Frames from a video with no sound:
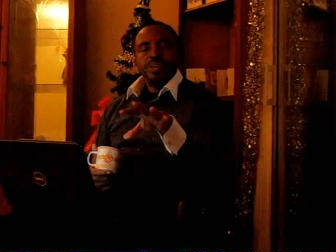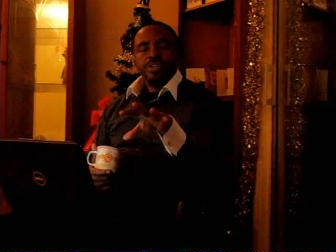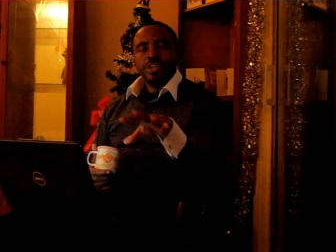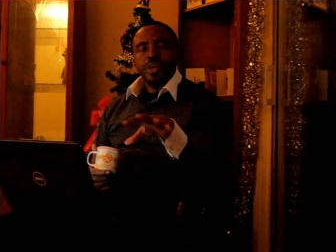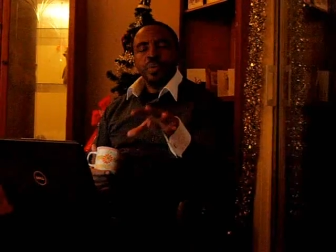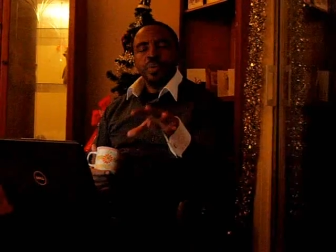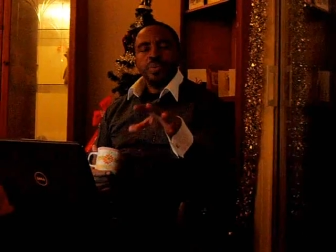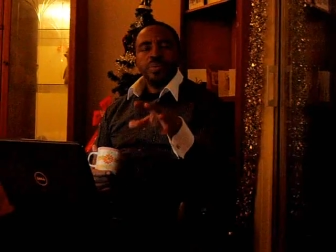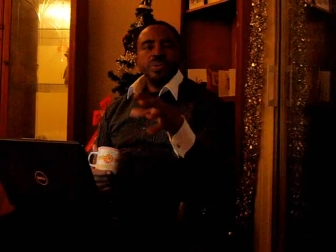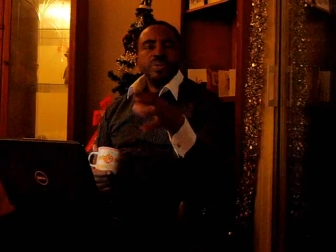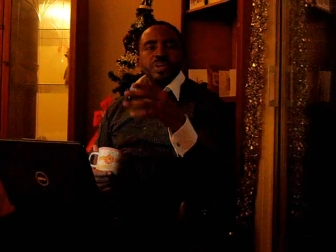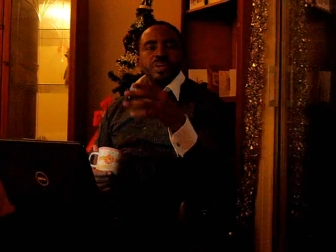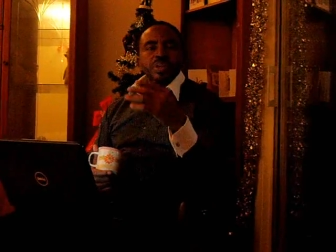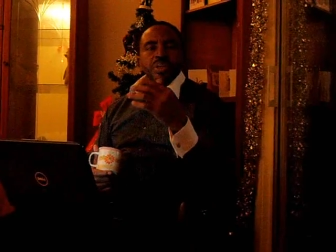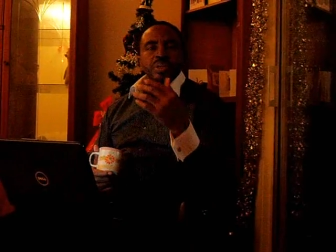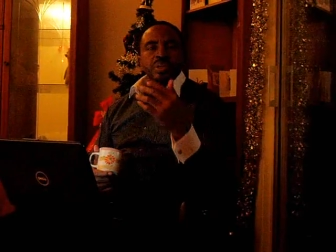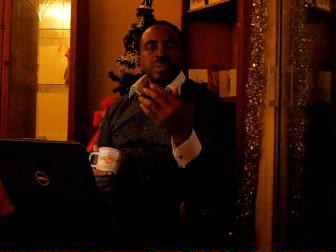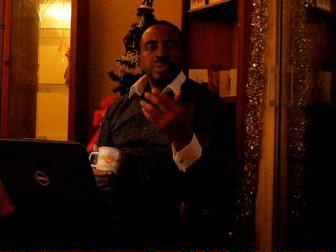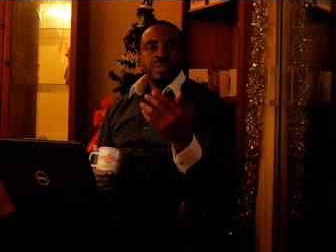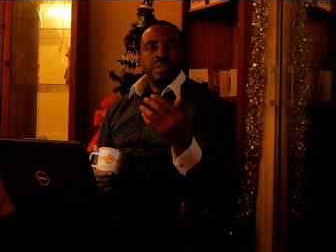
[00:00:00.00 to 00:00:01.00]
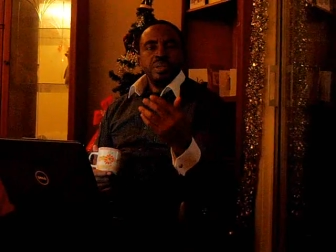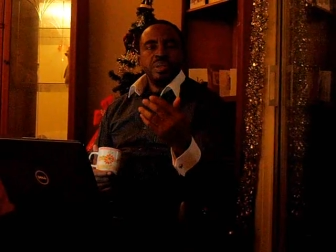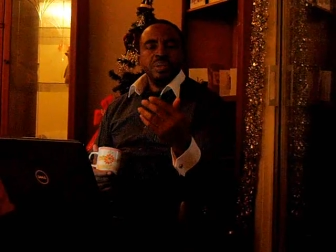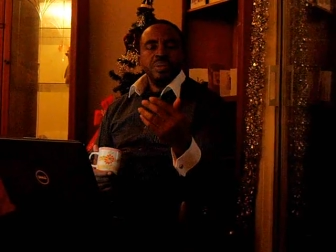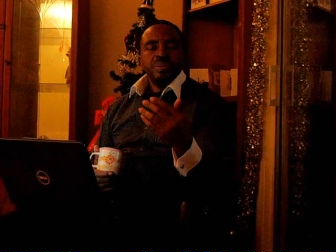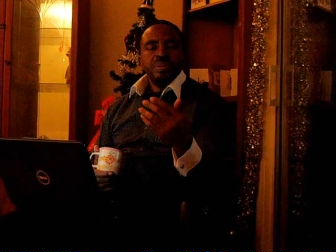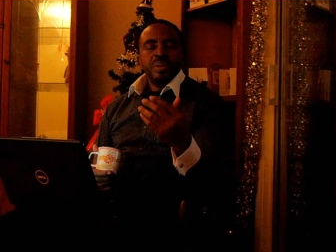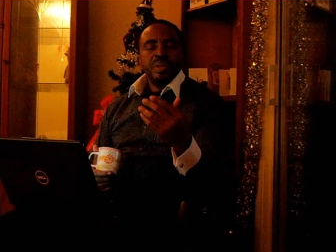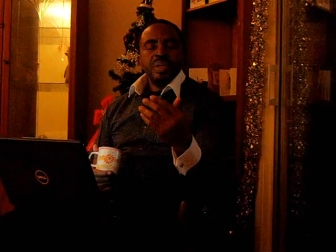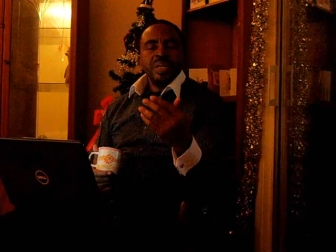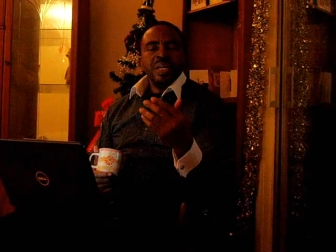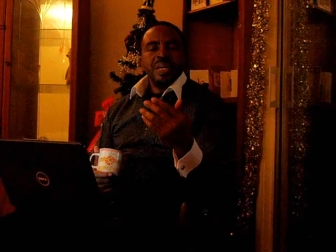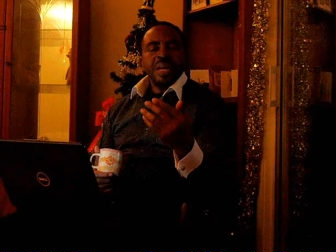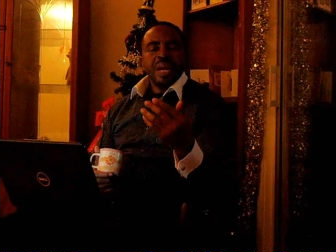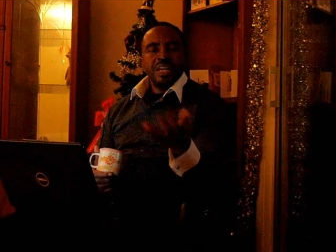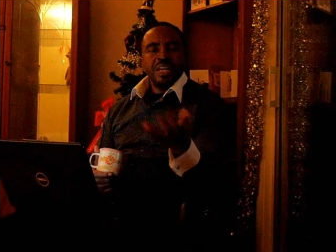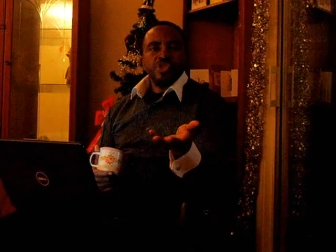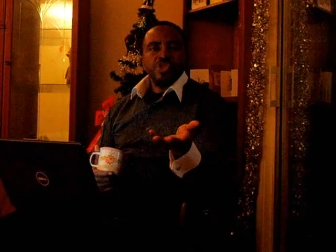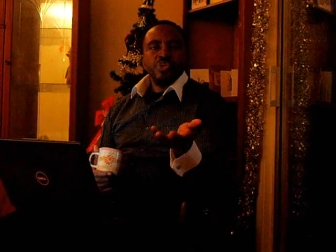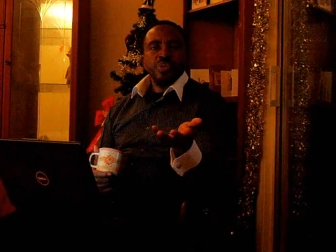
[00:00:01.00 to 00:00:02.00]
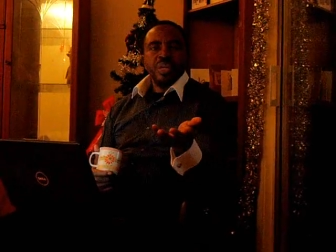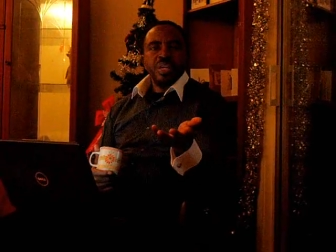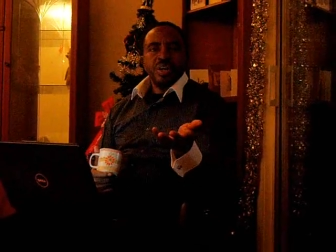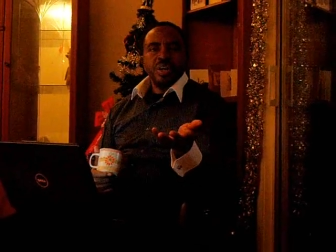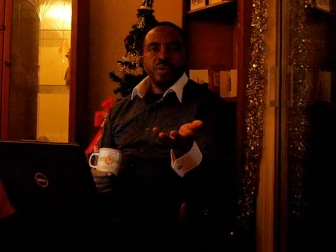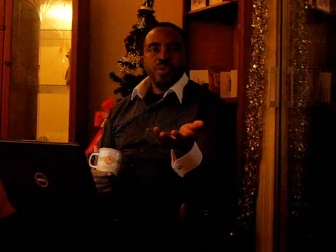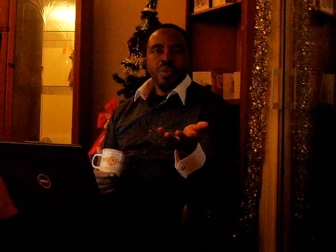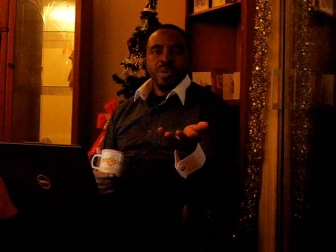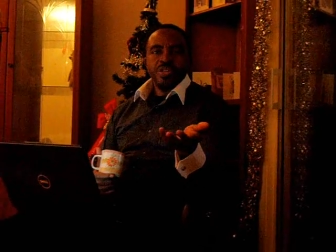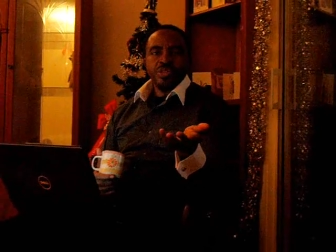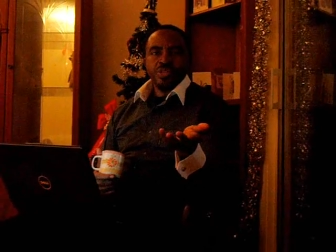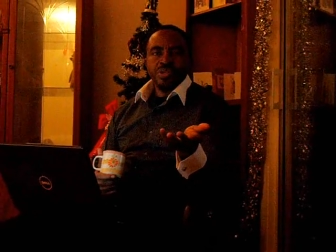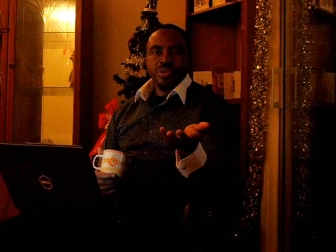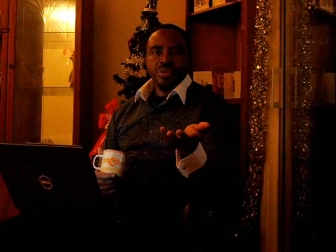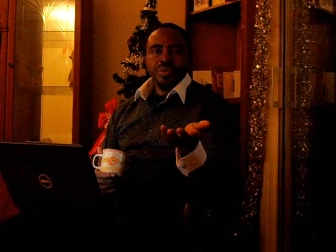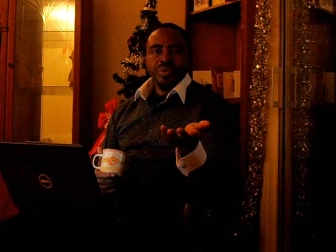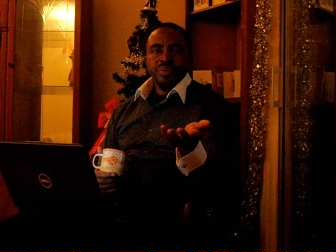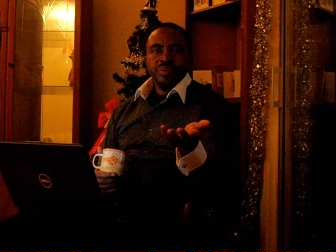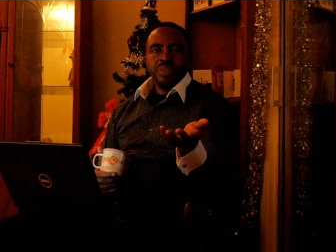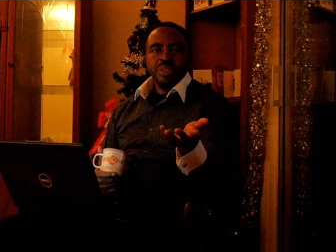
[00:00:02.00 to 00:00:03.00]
So, in answering the question,